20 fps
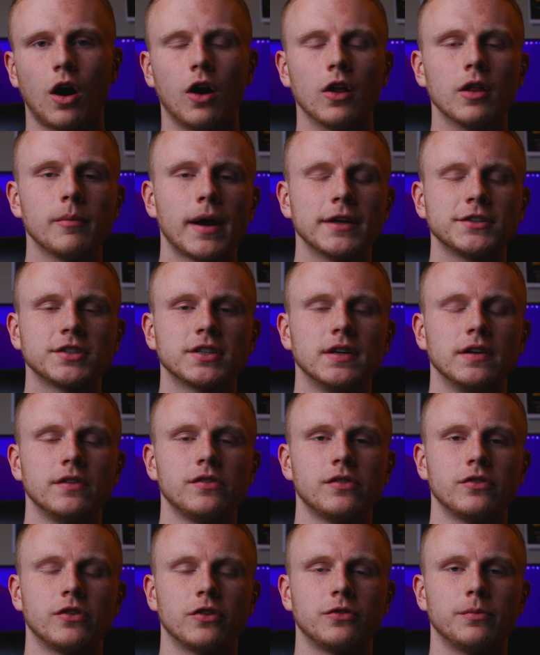All a match cut
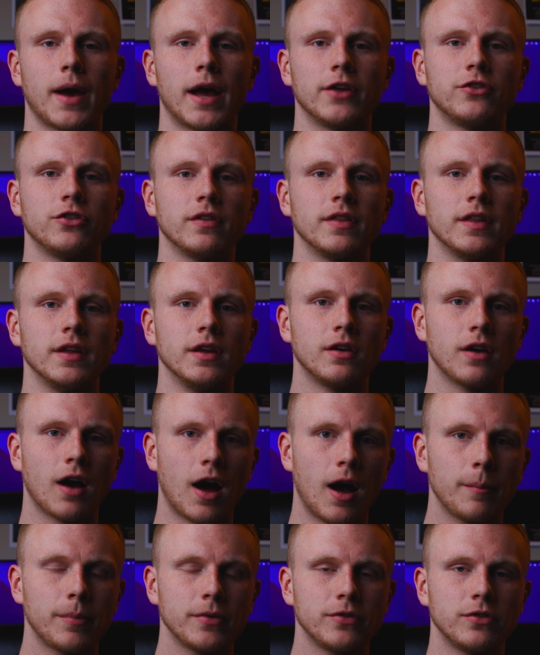is just matching the
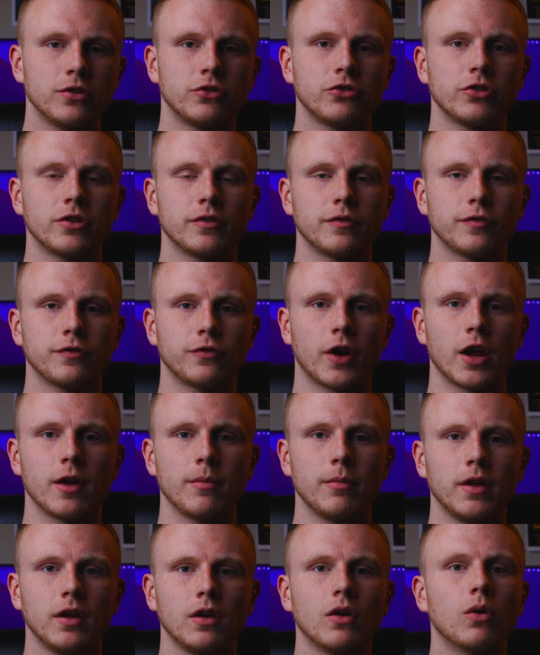composition,
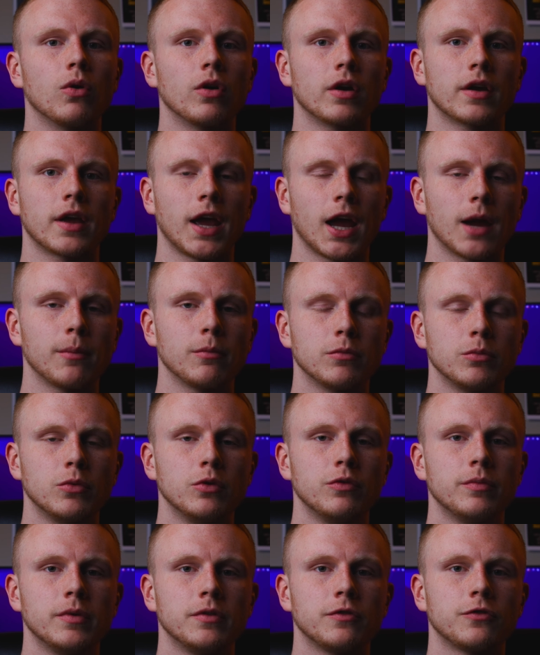framing, or camera movement